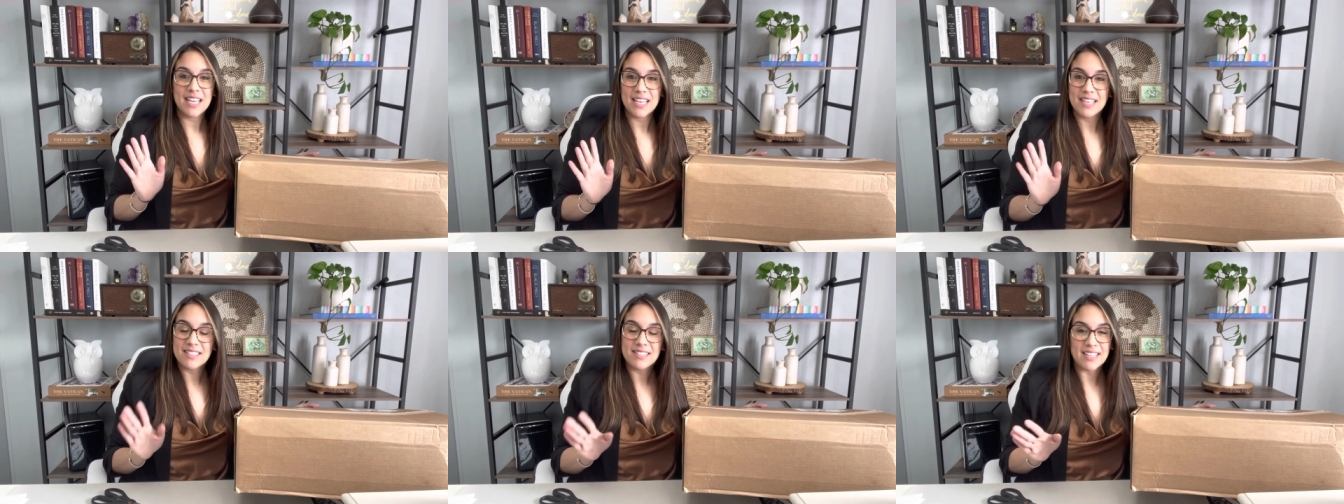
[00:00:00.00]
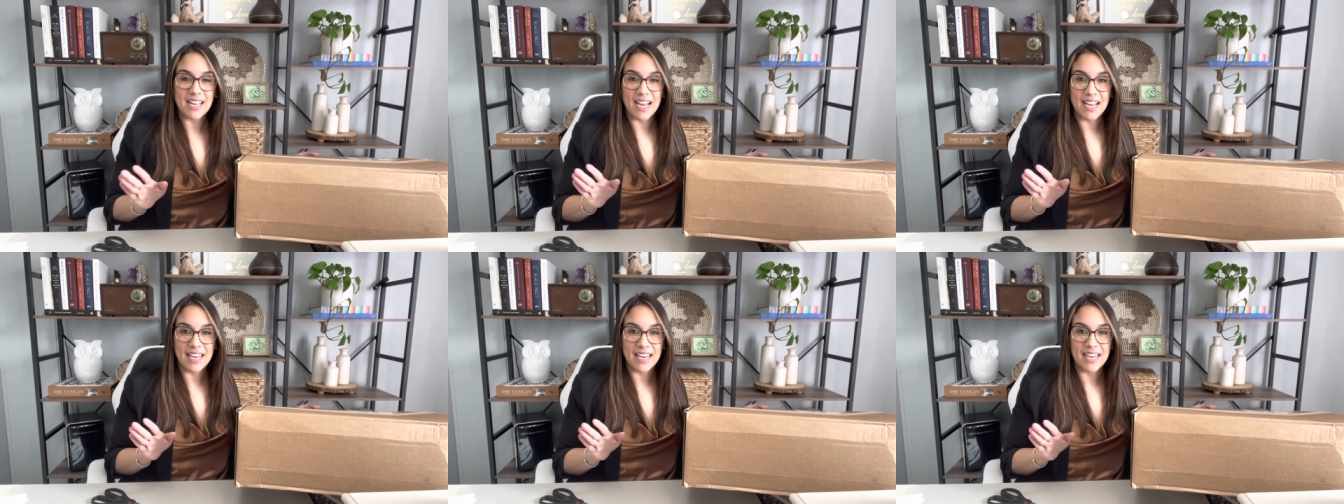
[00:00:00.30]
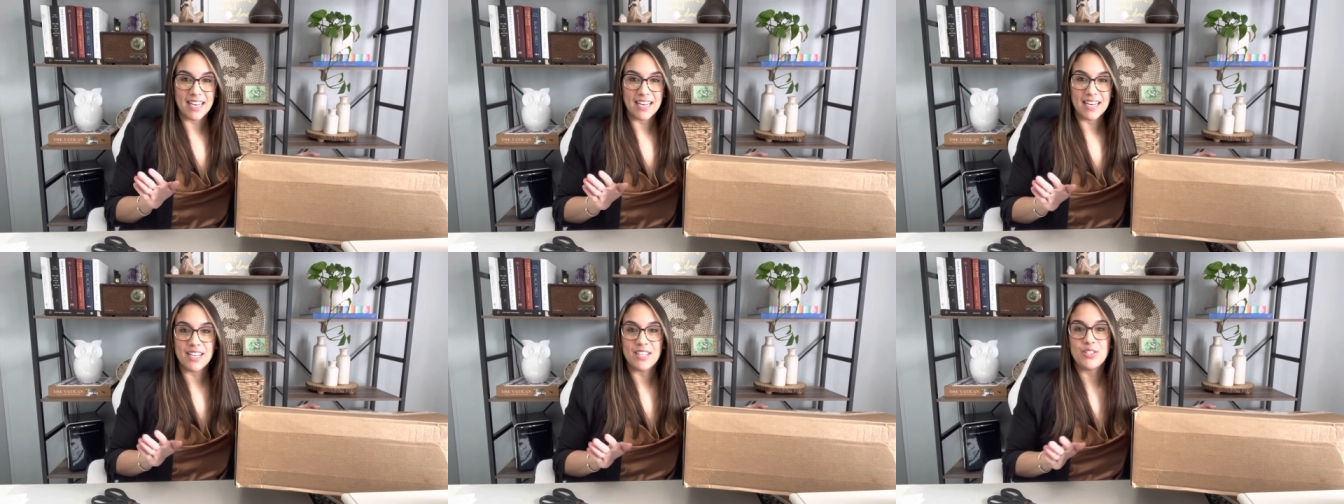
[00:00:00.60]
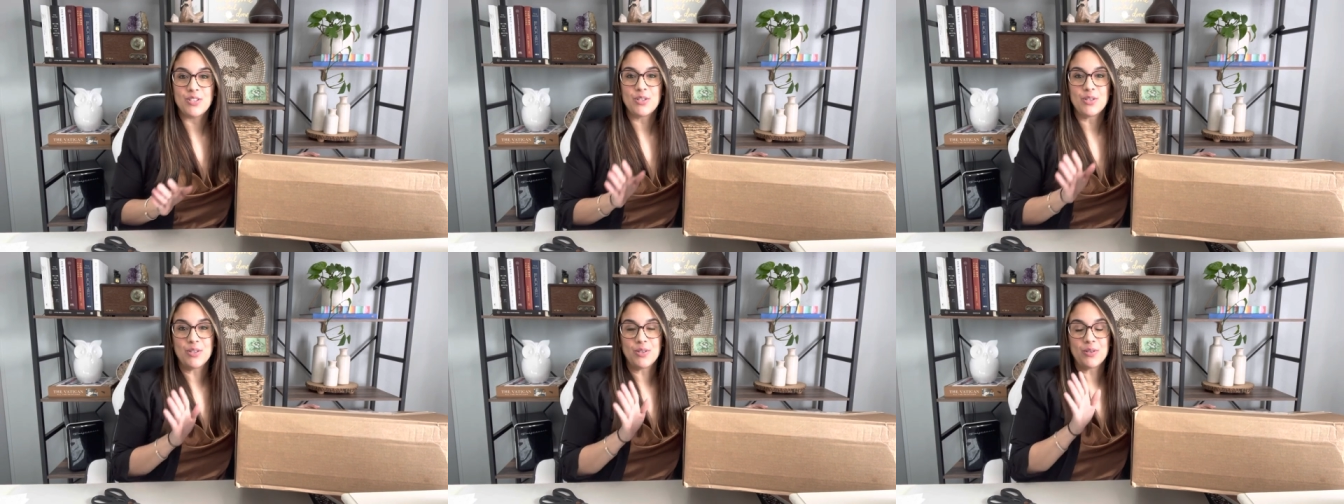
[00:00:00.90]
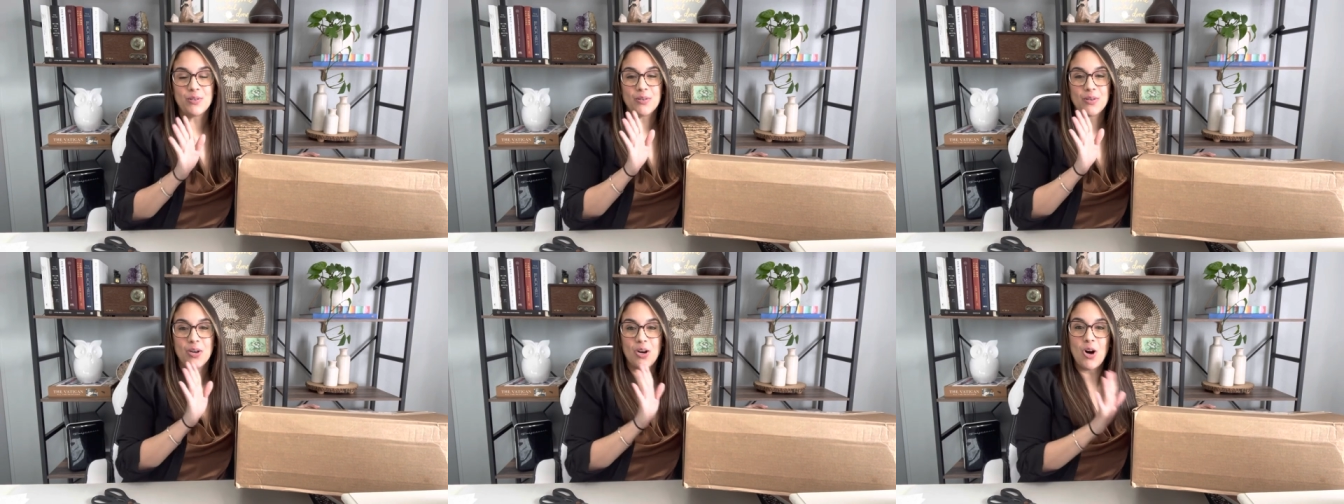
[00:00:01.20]
excited
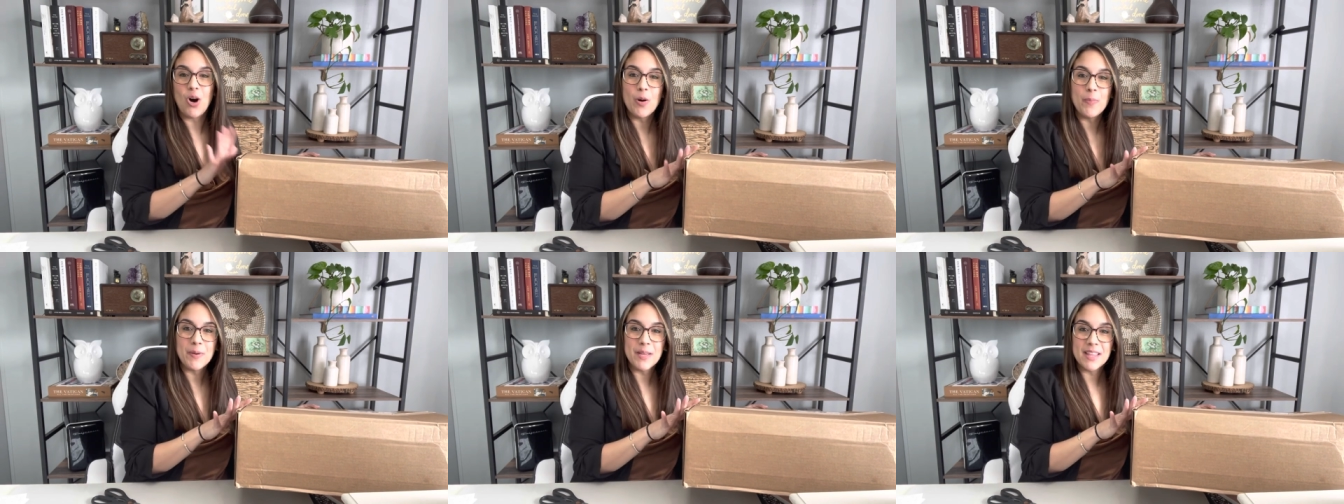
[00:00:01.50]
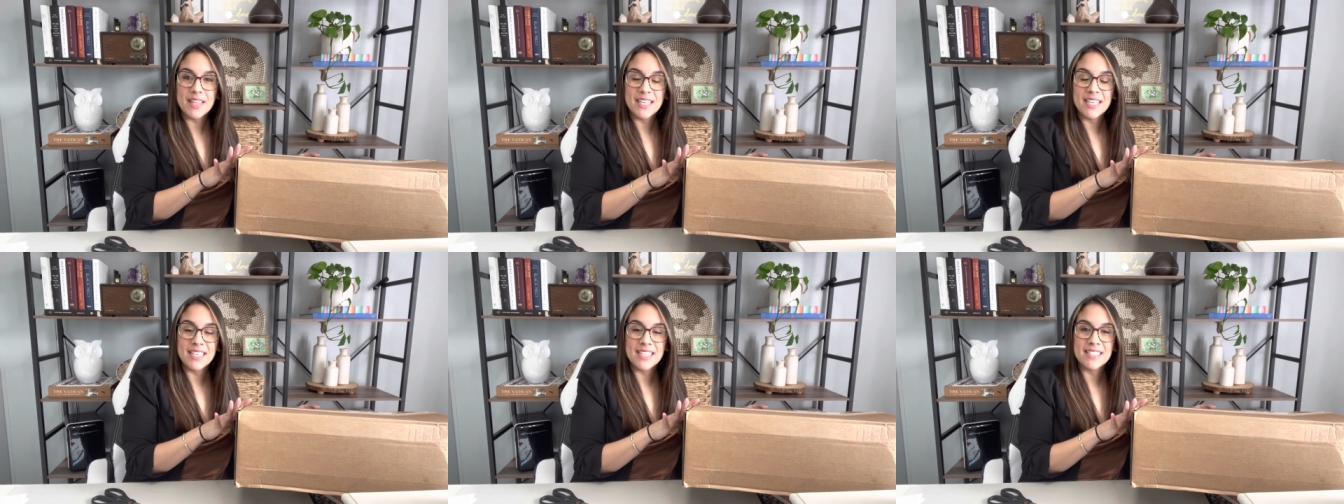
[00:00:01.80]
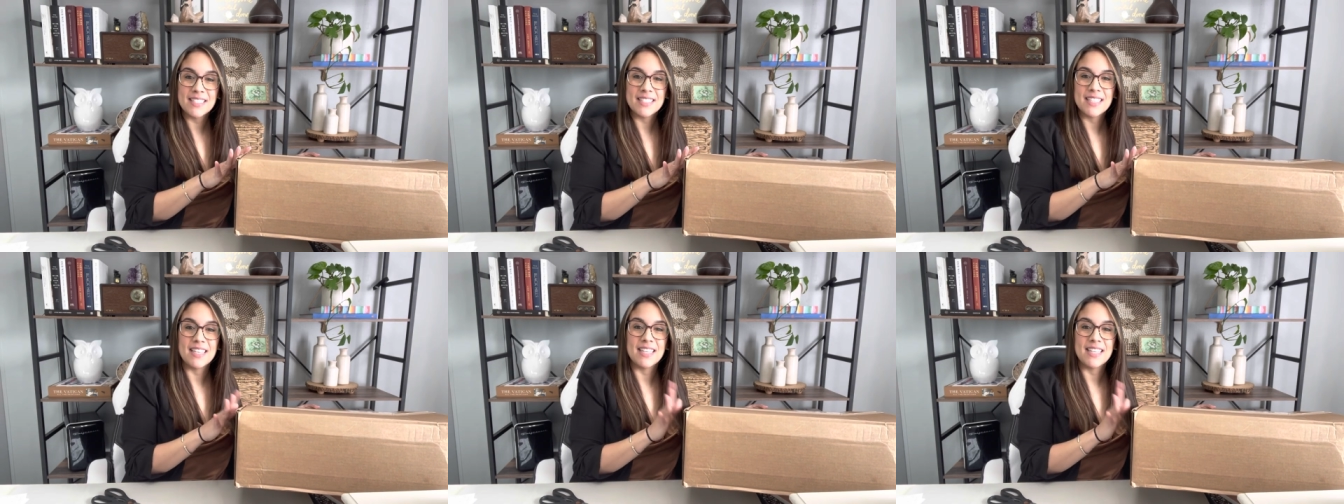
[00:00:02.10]
to open this.